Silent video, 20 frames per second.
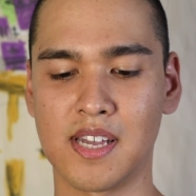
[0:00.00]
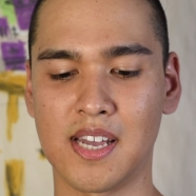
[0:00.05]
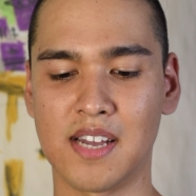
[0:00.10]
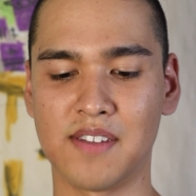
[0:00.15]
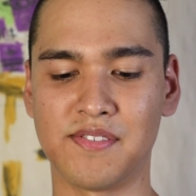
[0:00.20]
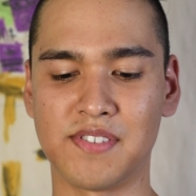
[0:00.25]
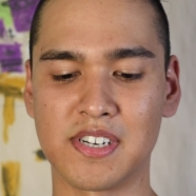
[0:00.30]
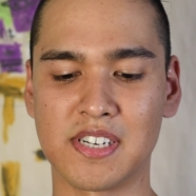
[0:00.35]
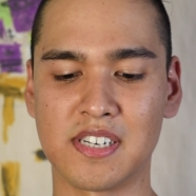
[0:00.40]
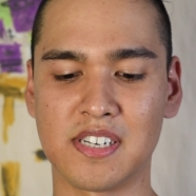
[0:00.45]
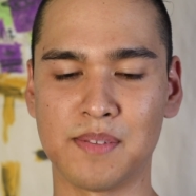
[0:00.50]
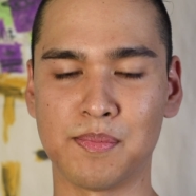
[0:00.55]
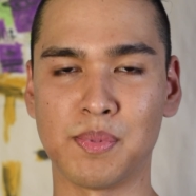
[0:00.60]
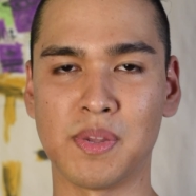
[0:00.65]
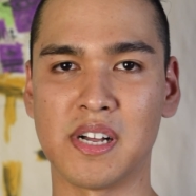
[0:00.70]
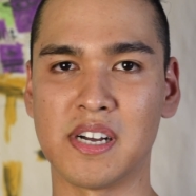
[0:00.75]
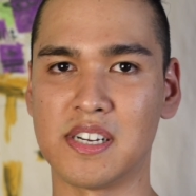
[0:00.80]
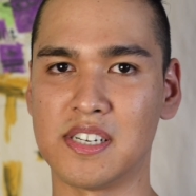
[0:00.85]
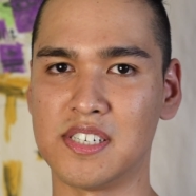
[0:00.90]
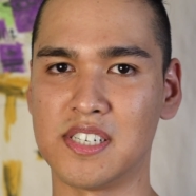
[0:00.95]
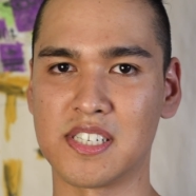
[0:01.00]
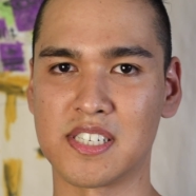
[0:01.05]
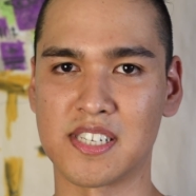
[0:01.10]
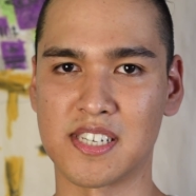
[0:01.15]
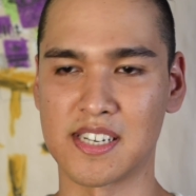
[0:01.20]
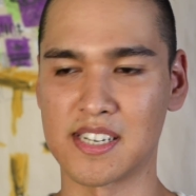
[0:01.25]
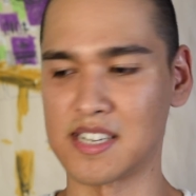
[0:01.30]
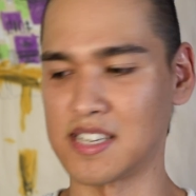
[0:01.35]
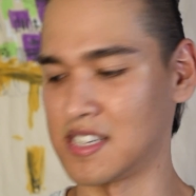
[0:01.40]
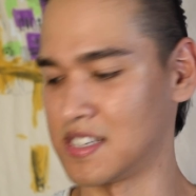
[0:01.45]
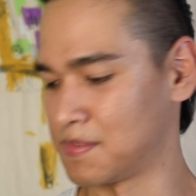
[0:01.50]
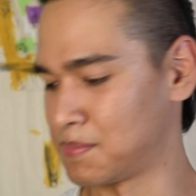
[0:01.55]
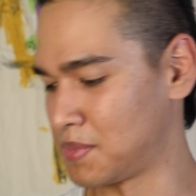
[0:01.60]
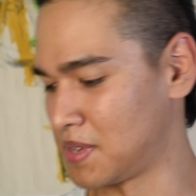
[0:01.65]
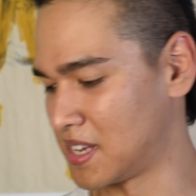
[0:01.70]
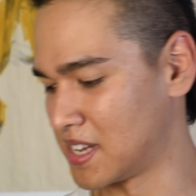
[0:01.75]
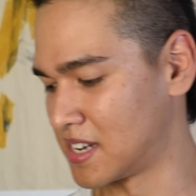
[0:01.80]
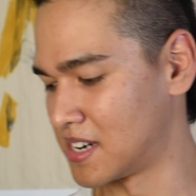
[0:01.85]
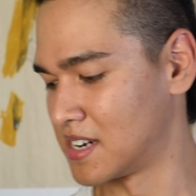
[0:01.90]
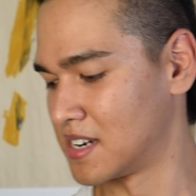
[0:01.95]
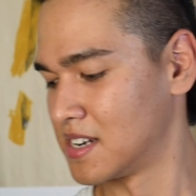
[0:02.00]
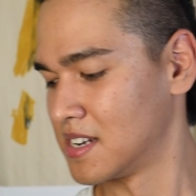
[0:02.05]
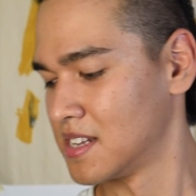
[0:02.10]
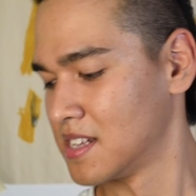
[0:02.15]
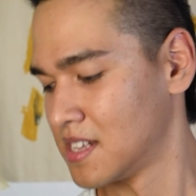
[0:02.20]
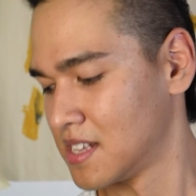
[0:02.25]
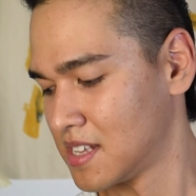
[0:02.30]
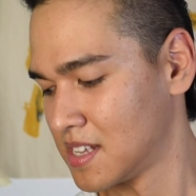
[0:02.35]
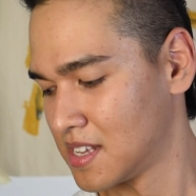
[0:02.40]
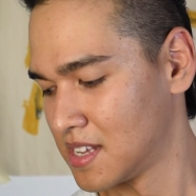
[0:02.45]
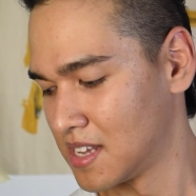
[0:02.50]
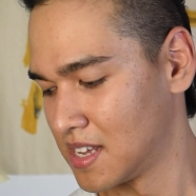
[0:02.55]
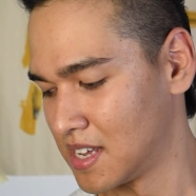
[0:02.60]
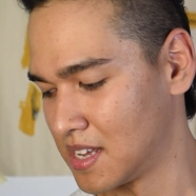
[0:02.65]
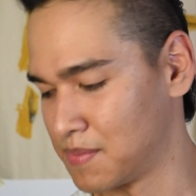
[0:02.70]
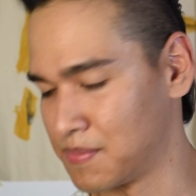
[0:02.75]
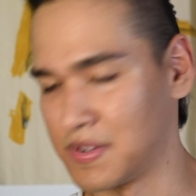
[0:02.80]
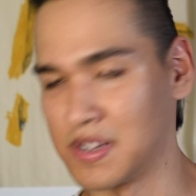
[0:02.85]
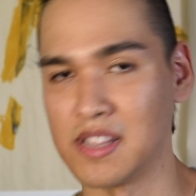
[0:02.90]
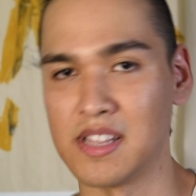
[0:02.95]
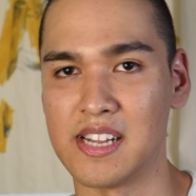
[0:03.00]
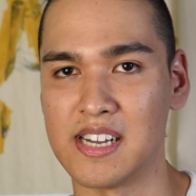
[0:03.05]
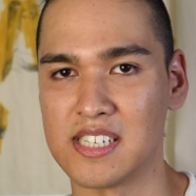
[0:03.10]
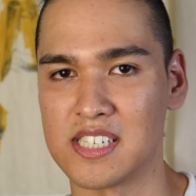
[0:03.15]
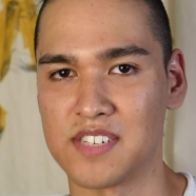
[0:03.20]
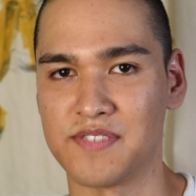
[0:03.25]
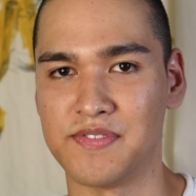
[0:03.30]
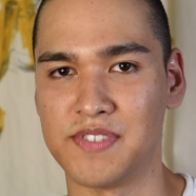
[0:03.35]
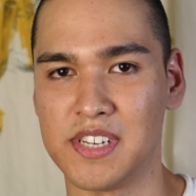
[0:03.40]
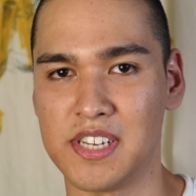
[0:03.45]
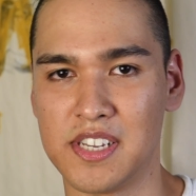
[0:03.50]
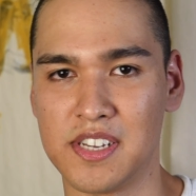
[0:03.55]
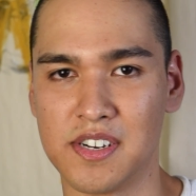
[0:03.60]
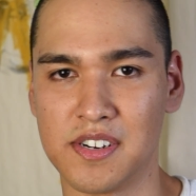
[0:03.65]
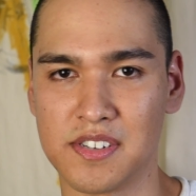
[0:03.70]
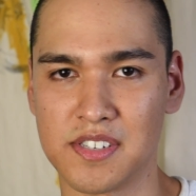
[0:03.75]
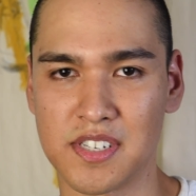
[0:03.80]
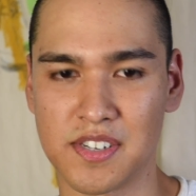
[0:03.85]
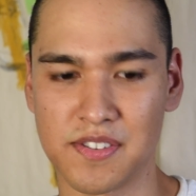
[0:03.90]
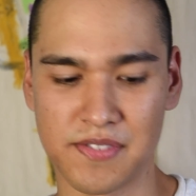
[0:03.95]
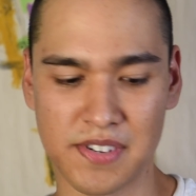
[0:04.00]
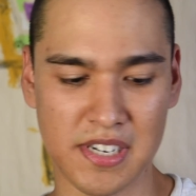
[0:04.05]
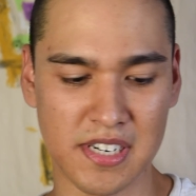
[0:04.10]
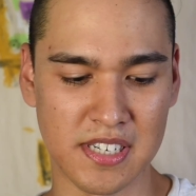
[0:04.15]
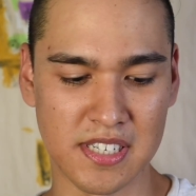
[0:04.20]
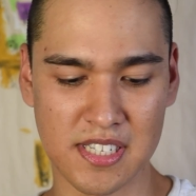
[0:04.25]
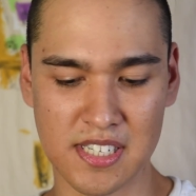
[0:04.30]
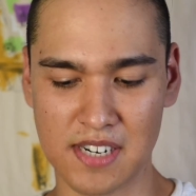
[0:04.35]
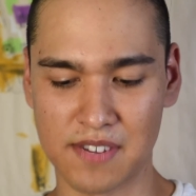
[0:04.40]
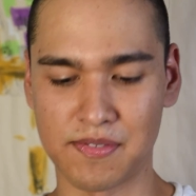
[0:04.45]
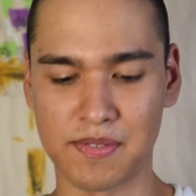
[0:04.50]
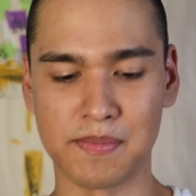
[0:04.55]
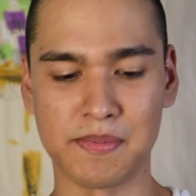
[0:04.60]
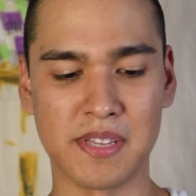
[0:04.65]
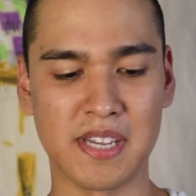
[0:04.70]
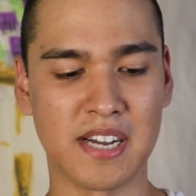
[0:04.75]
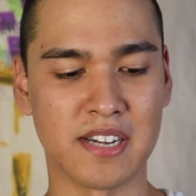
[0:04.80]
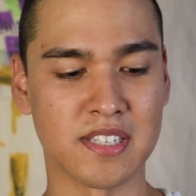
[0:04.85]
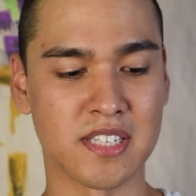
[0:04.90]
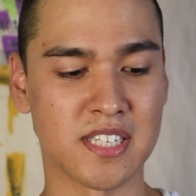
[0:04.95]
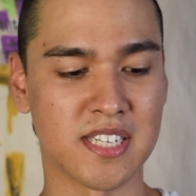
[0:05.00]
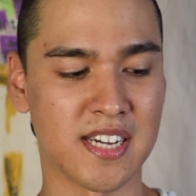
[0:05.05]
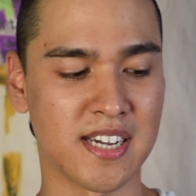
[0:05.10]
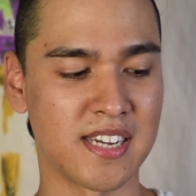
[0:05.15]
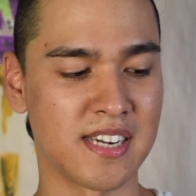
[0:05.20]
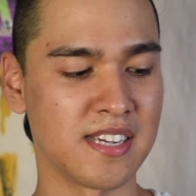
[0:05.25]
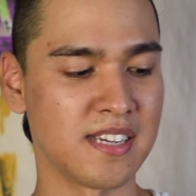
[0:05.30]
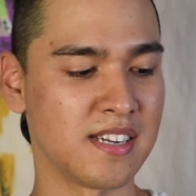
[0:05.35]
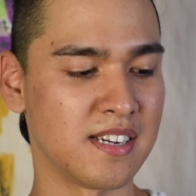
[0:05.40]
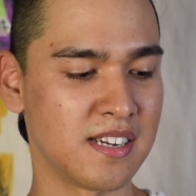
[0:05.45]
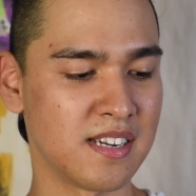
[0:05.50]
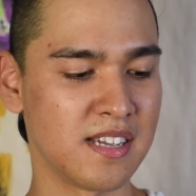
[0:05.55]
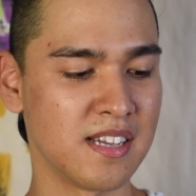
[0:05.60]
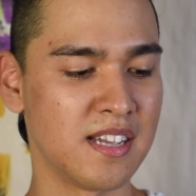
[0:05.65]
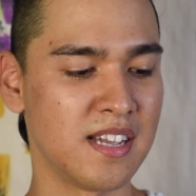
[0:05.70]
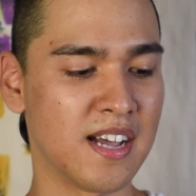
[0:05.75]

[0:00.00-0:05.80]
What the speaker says: and we're going to apply it just like I applied it in my last video. So we're going to start from the outside in.